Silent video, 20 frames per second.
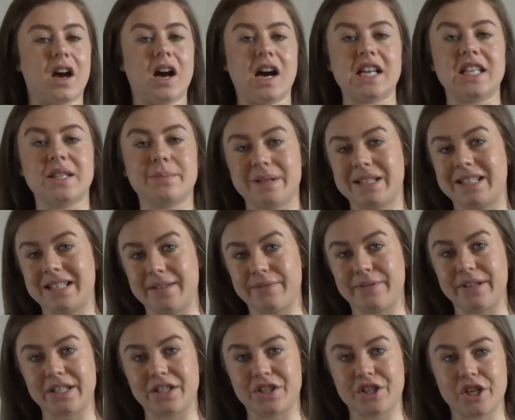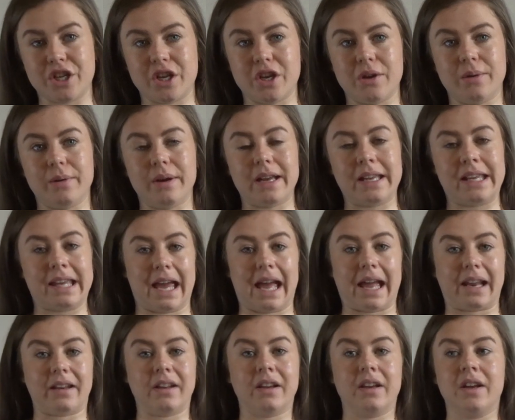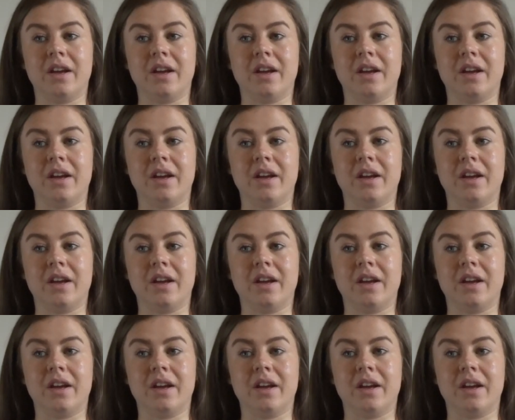are specific to you again.